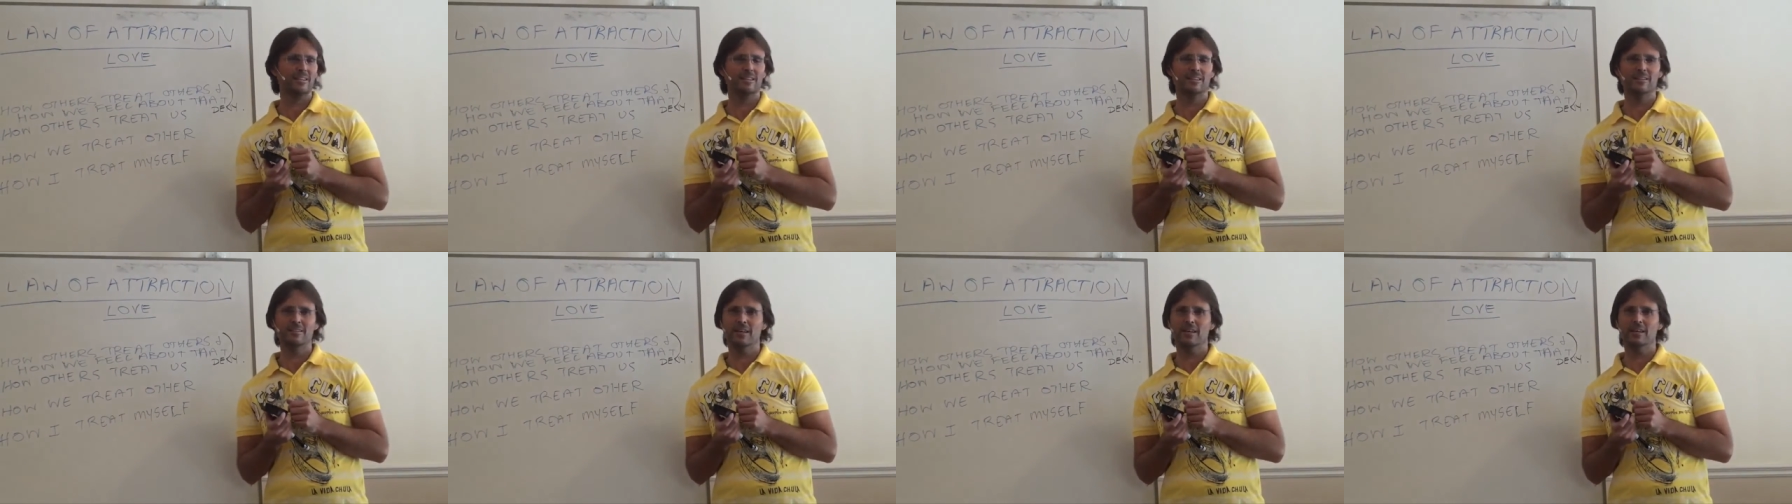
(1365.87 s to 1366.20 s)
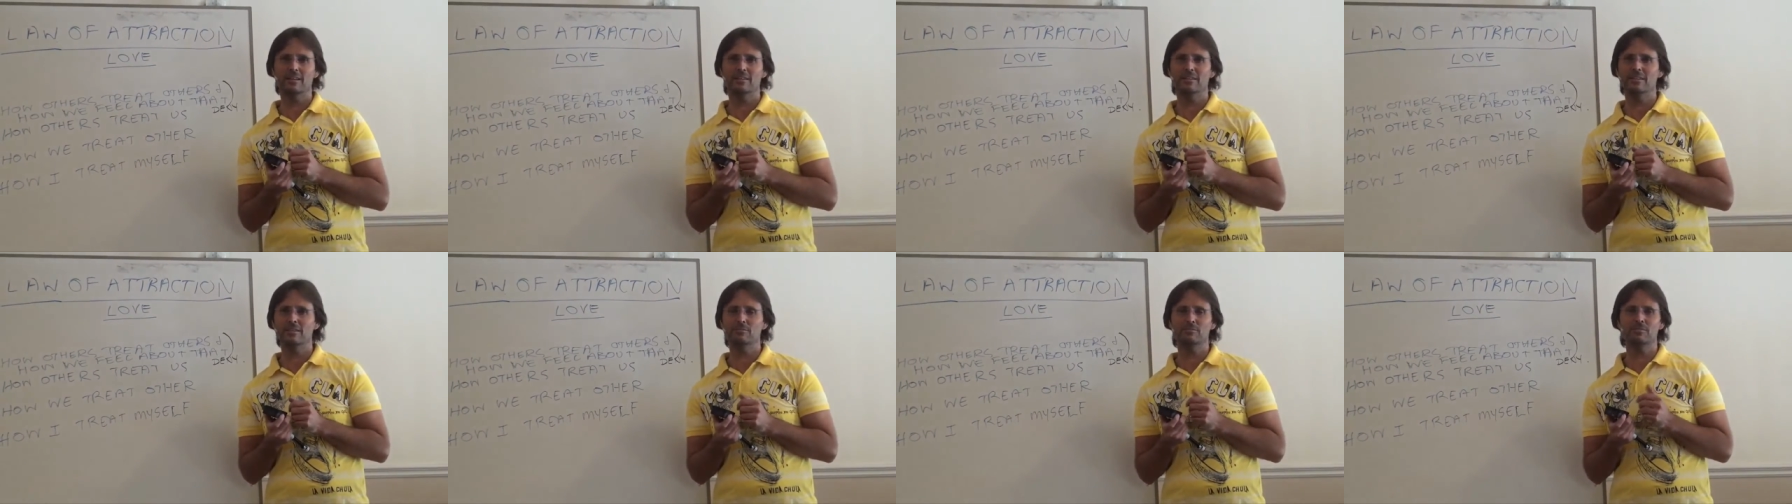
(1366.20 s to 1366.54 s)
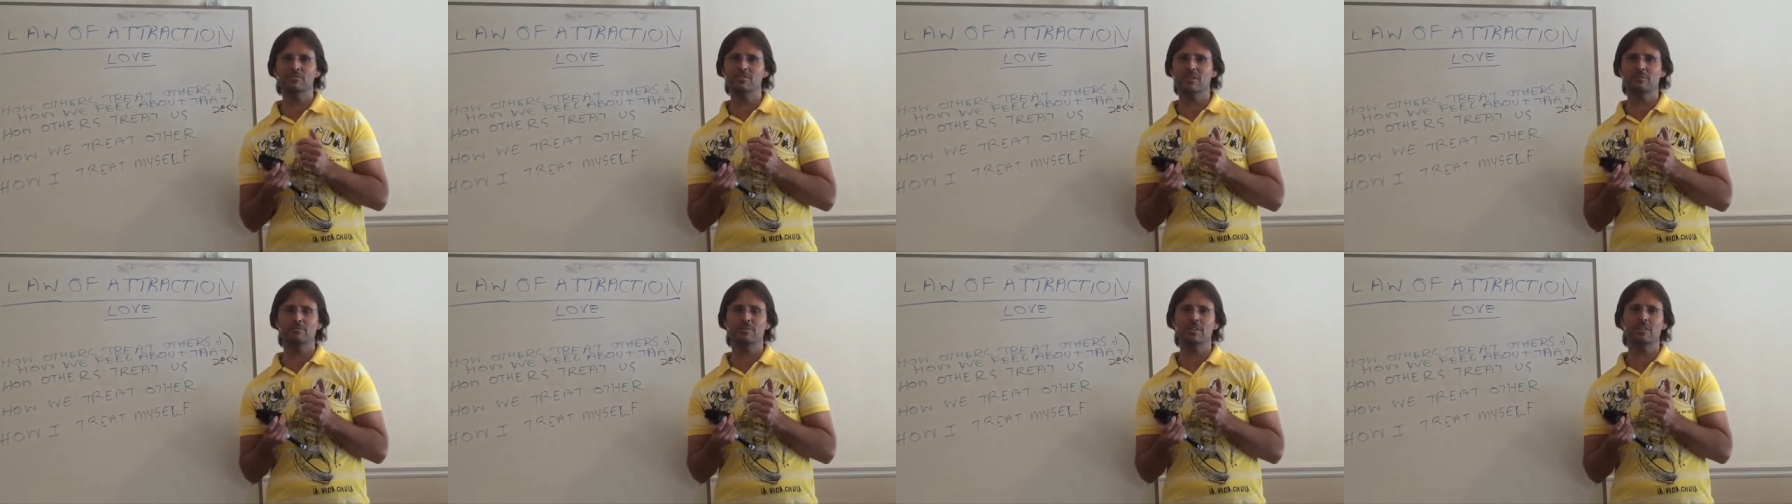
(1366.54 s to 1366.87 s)
that there
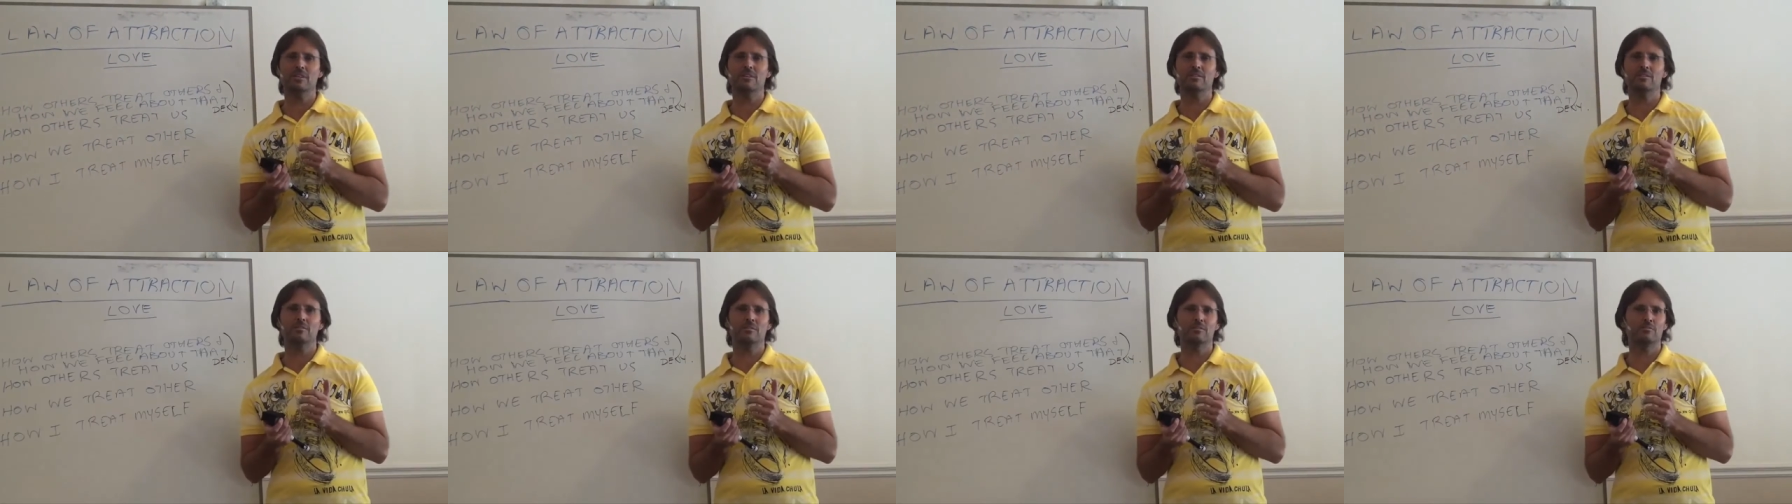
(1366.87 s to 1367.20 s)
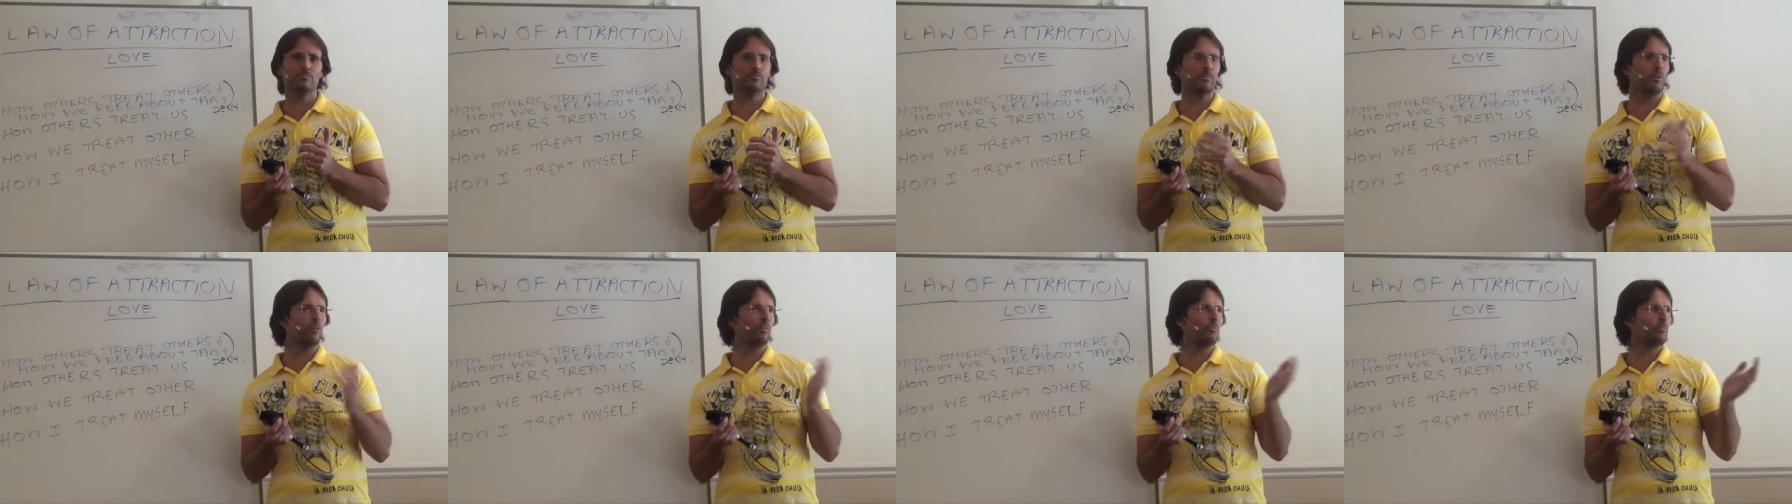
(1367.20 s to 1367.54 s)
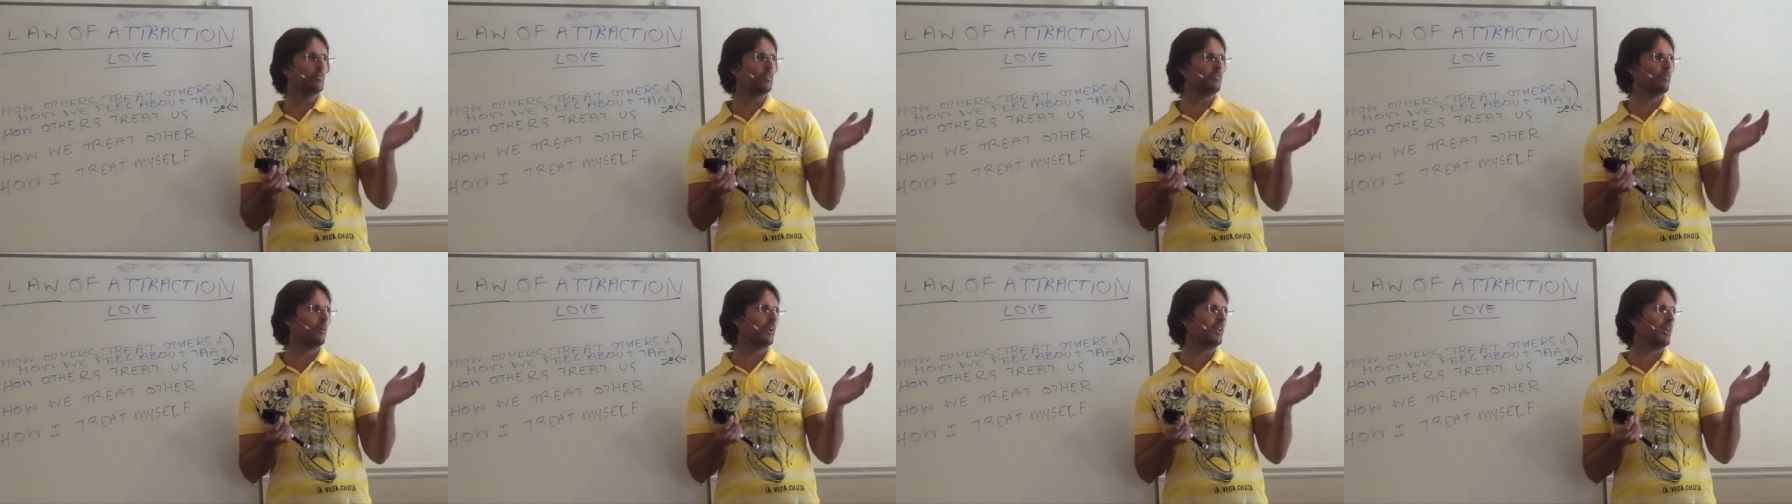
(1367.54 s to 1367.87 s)
is something wrong
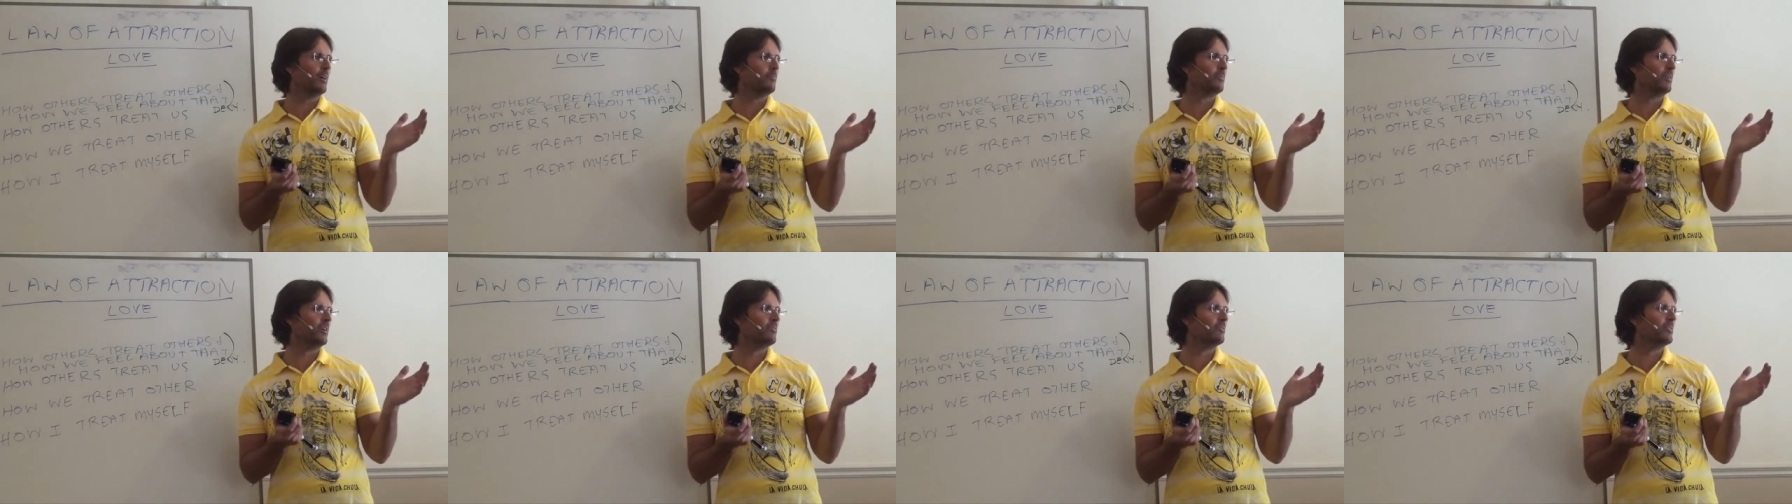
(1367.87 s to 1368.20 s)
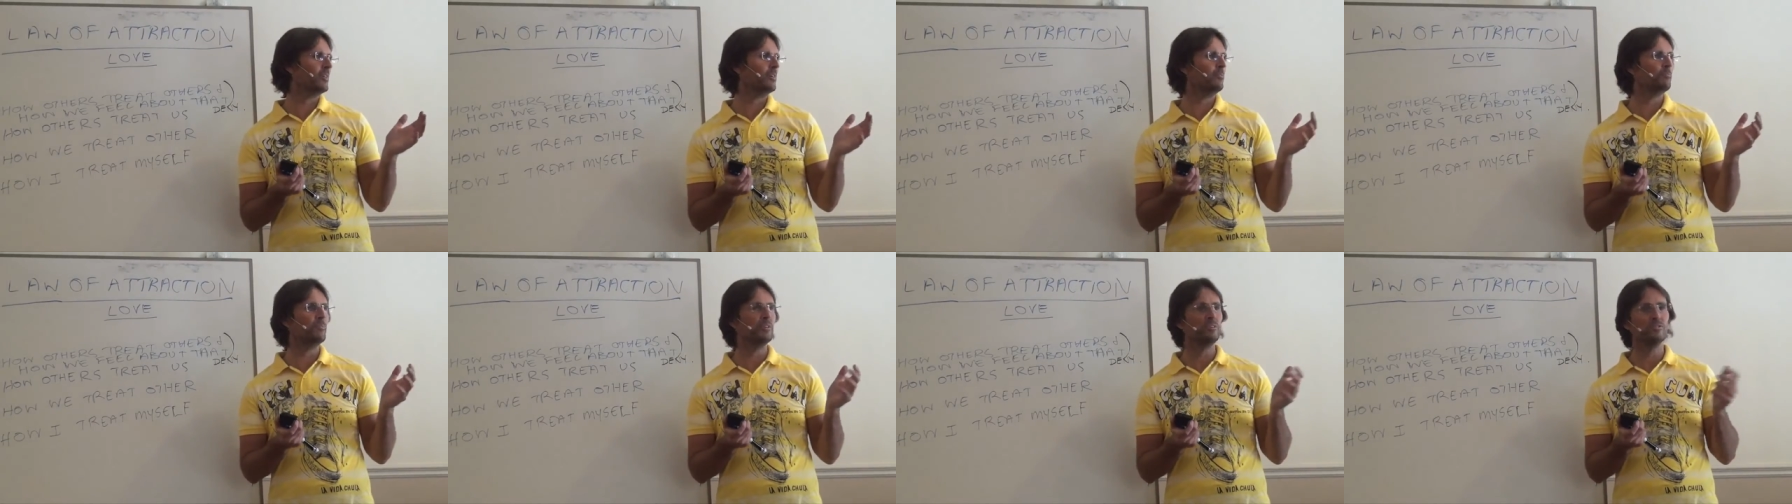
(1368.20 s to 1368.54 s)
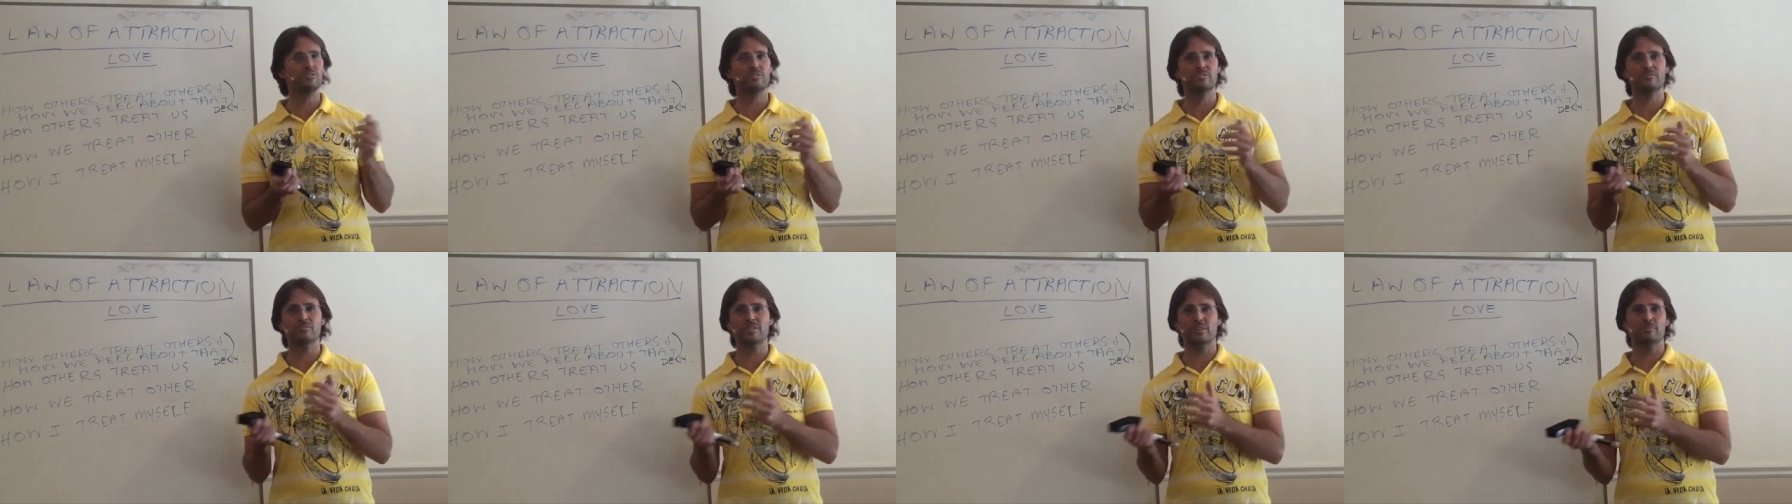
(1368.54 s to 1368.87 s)
with what happened over there
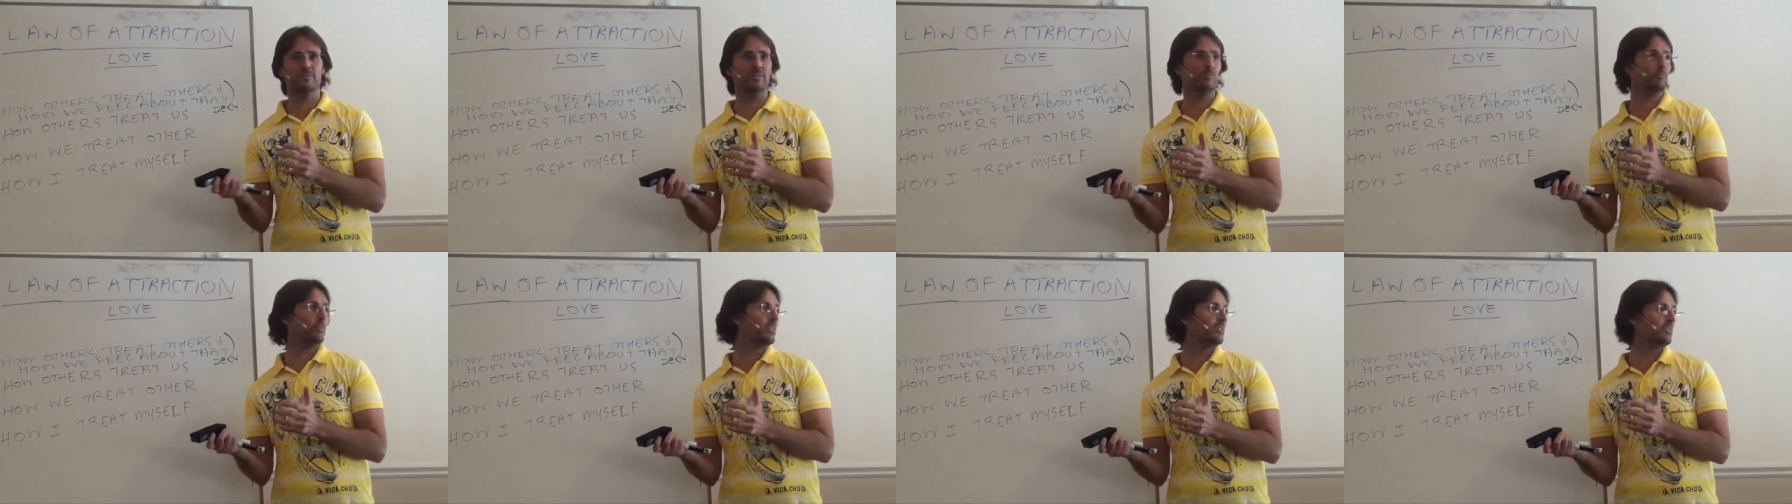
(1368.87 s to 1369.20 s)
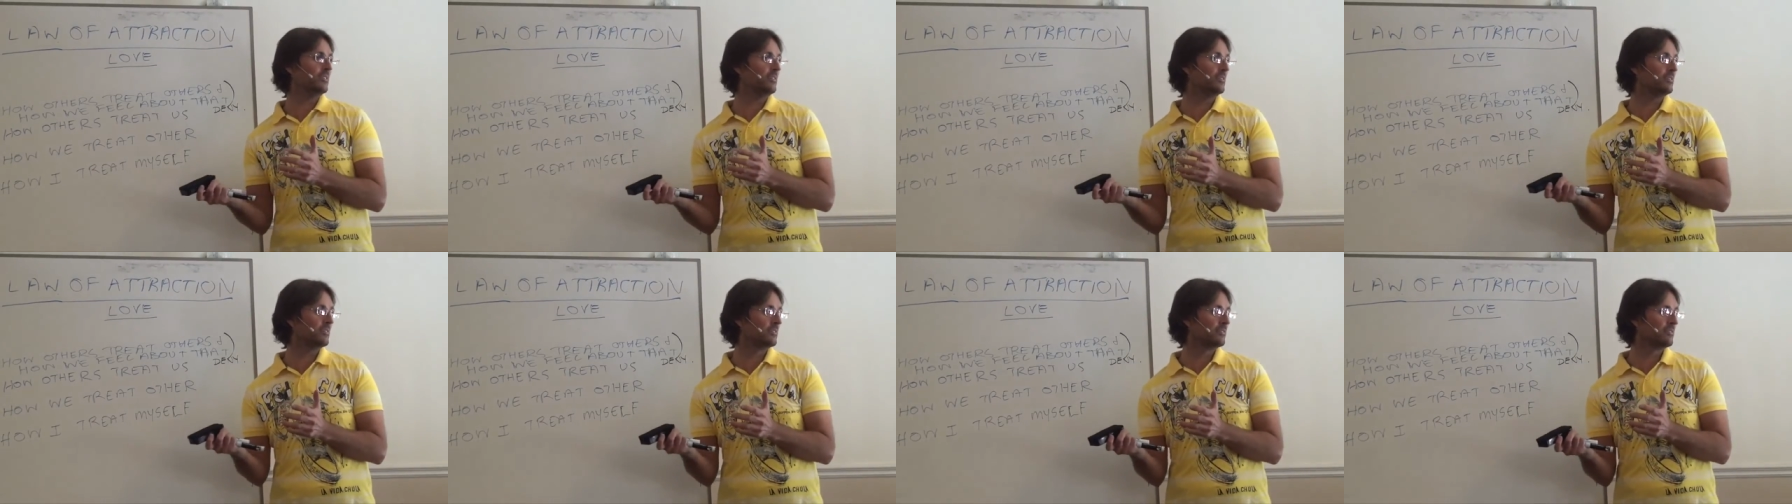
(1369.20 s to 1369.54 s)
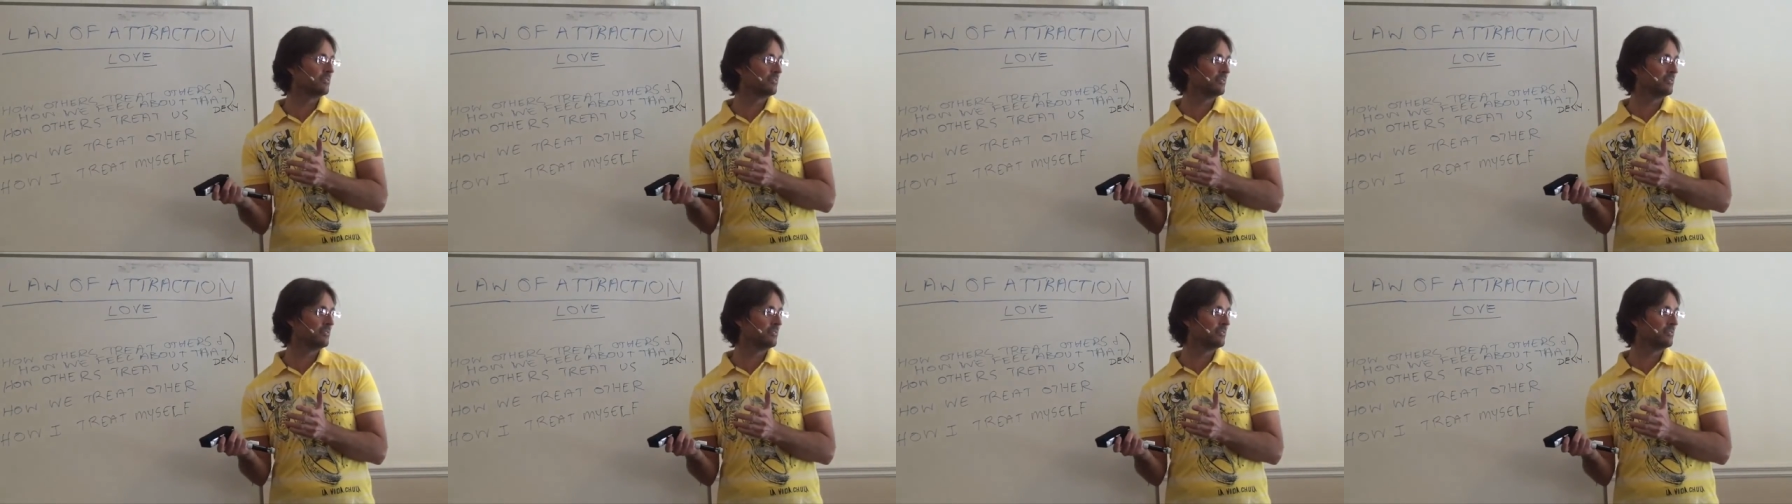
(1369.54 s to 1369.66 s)
because of something we did.